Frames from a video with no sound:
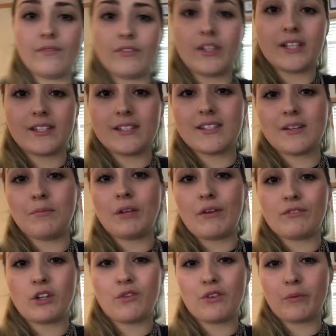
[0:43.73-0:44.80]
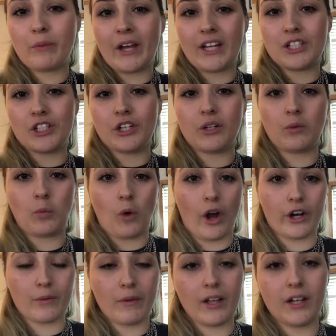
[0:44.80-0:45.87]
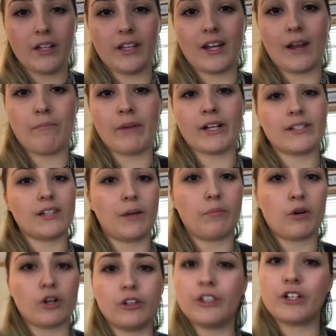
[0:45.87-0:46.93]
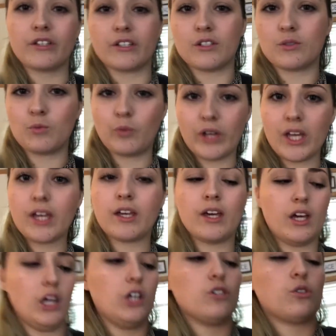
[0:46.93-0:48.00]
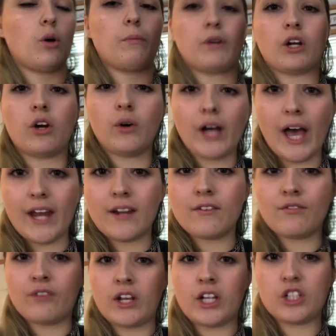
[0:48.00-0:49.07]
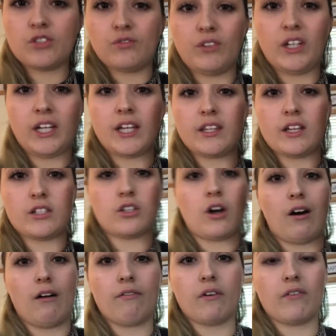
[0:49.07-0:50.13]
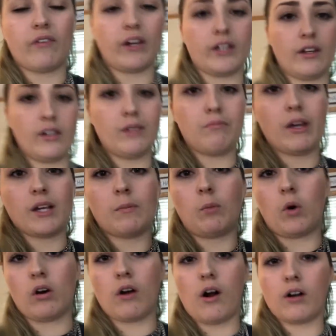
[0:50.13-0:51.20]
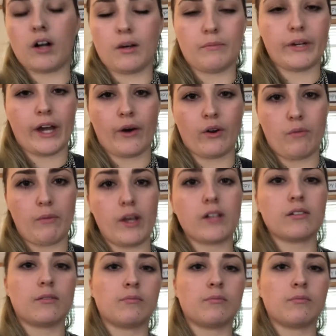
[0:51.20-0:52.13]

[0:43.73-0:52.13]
This is some leftover Pangea watermelon that I mixed up earlier this week. So I'm gonna go ahead and finish feeding this off. If I need to make more, I'll come down and make some